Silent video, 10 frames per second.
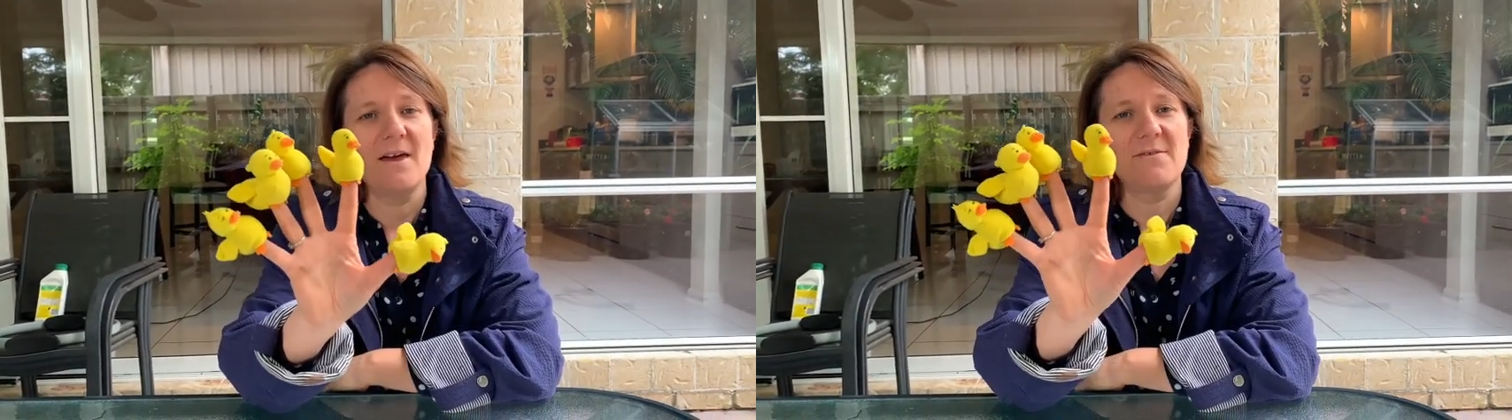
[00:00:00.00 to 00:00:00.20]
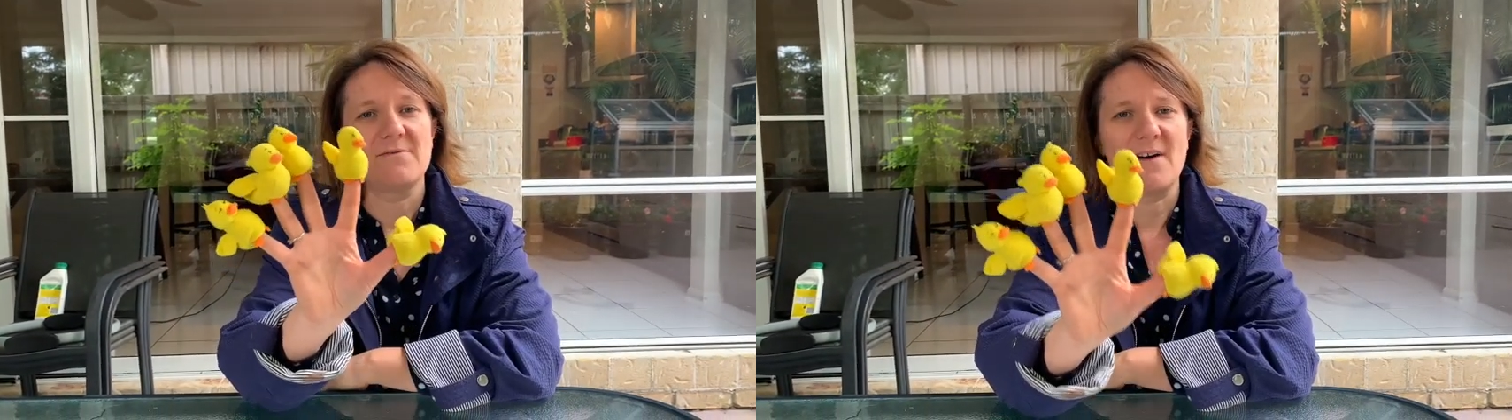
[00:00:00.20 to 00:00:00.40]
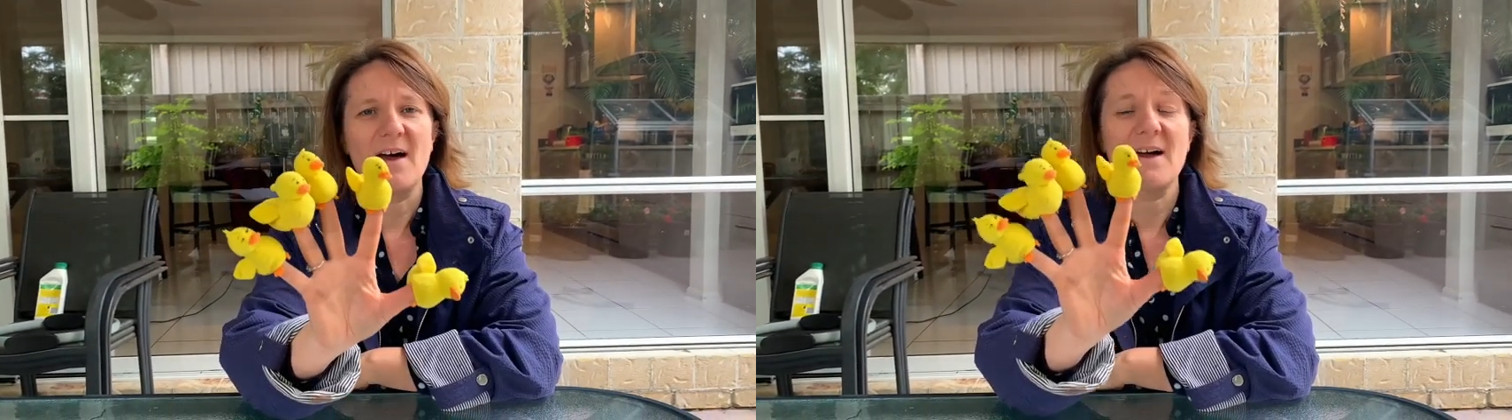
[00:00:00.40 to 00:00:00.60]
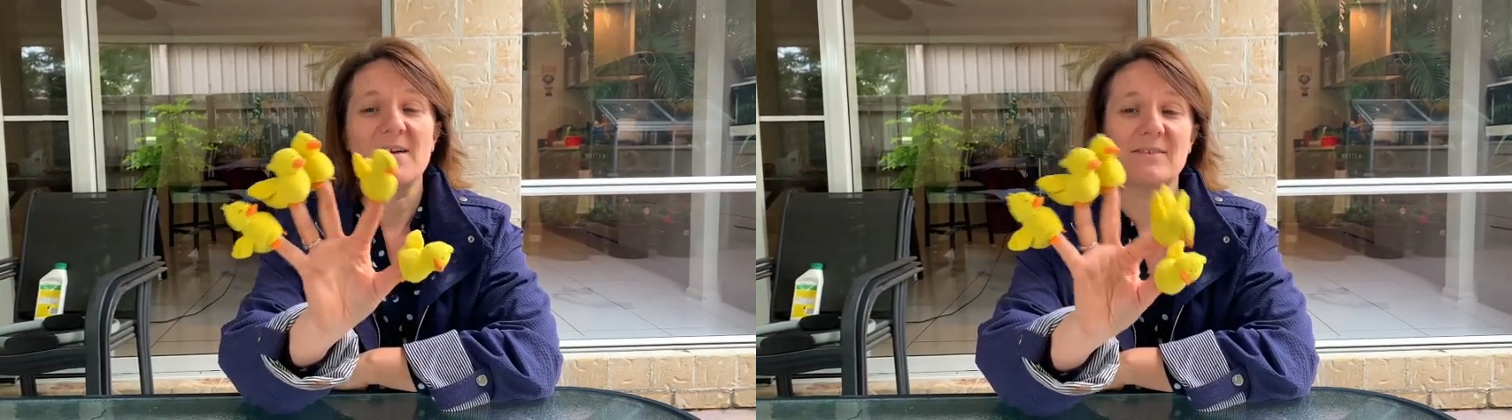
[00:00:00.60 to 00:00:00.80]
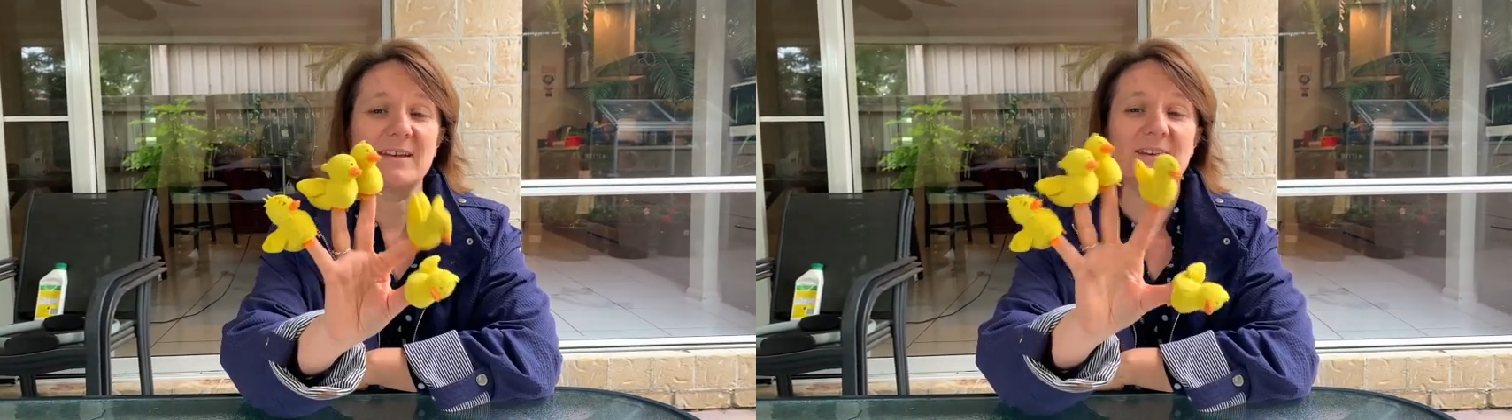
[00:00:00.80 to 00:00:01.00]

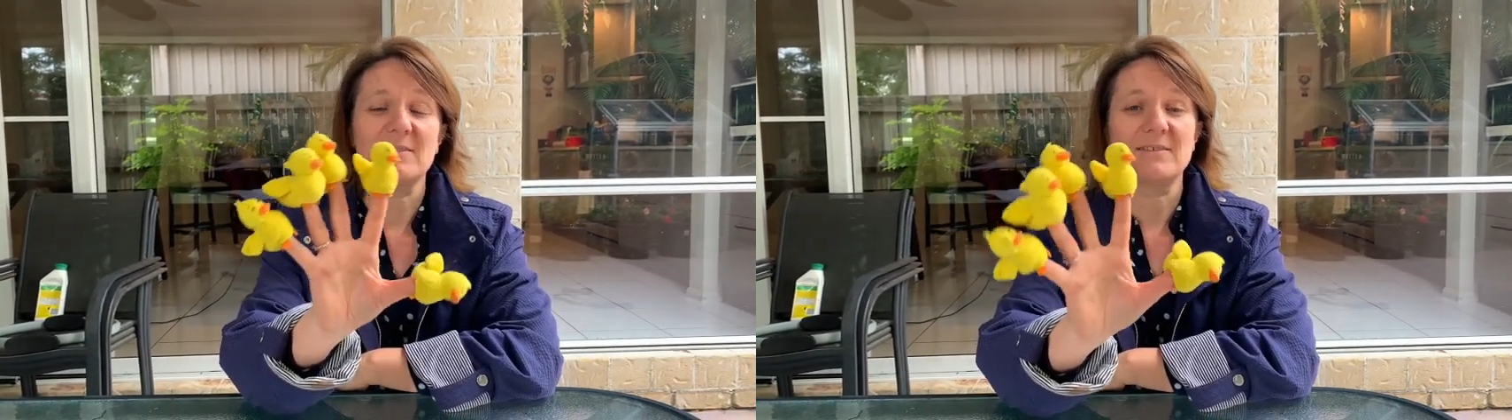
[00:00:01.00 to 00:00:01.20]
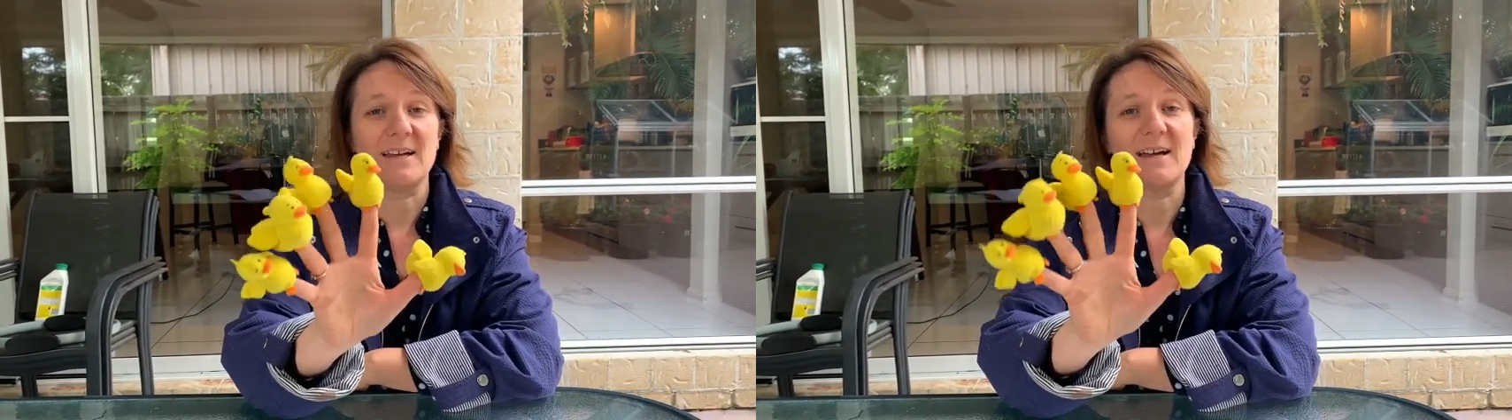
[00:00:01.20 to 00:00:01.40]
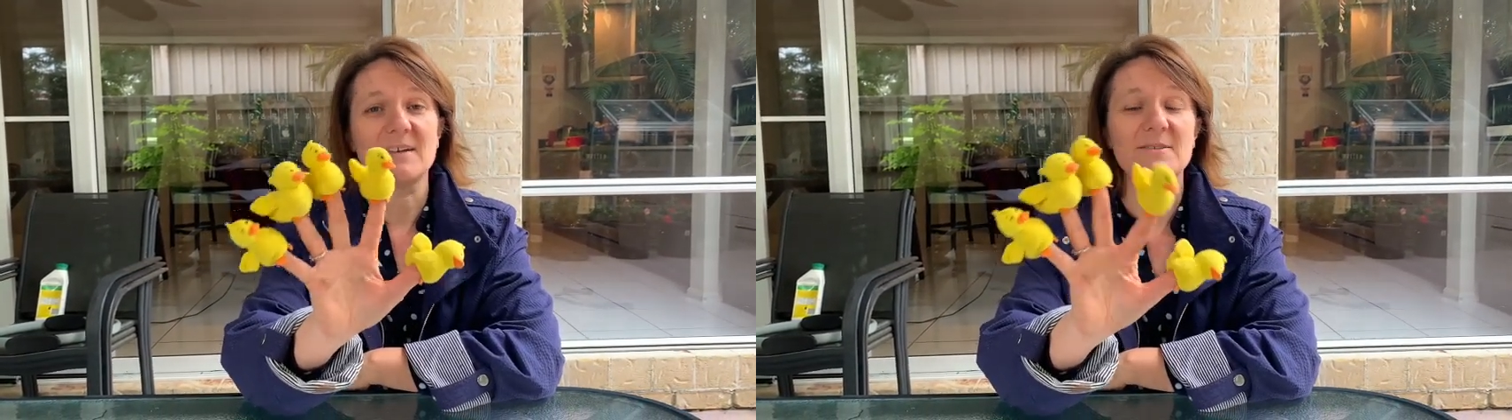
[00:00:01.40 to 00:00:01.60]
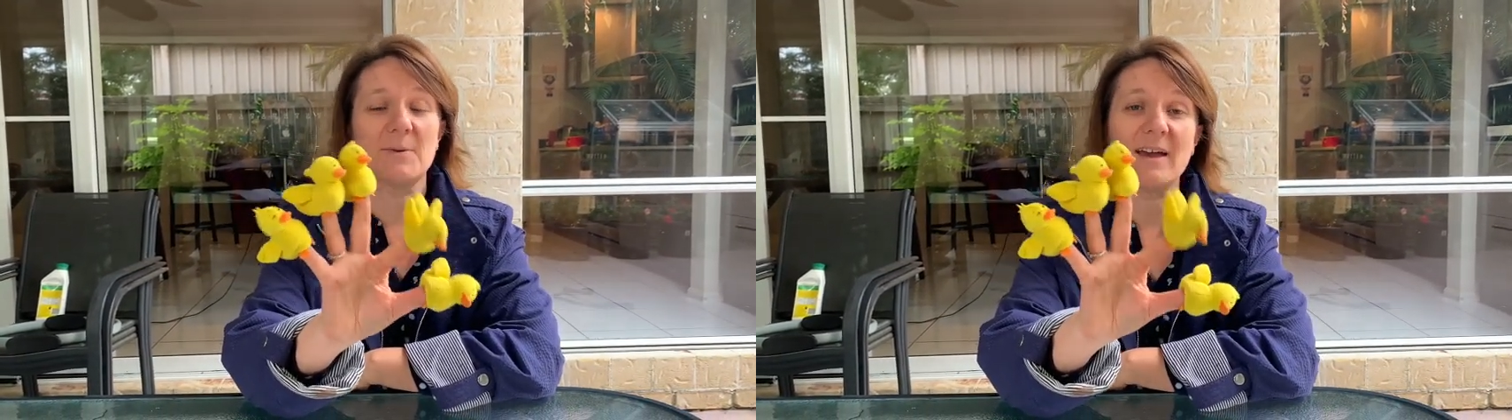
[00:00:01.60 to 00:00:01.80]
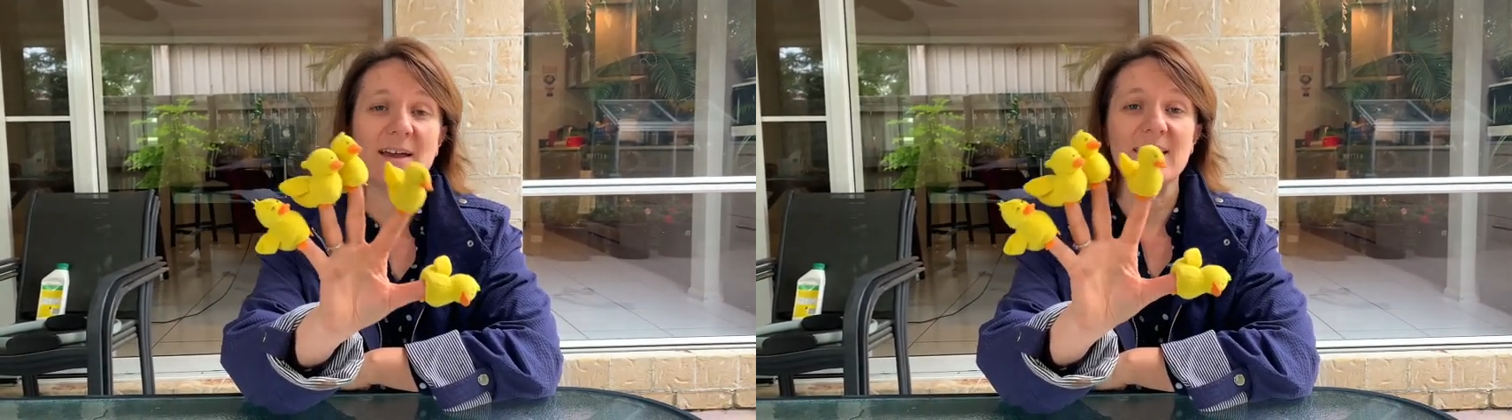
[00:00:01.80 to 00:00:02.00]
5 little ducks
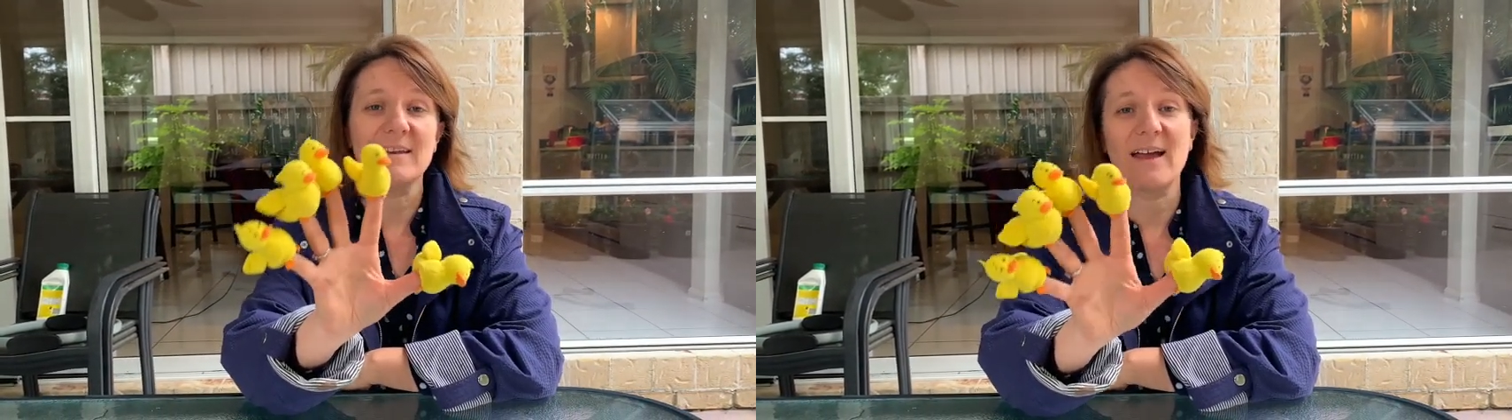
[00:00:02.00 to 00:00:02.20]
went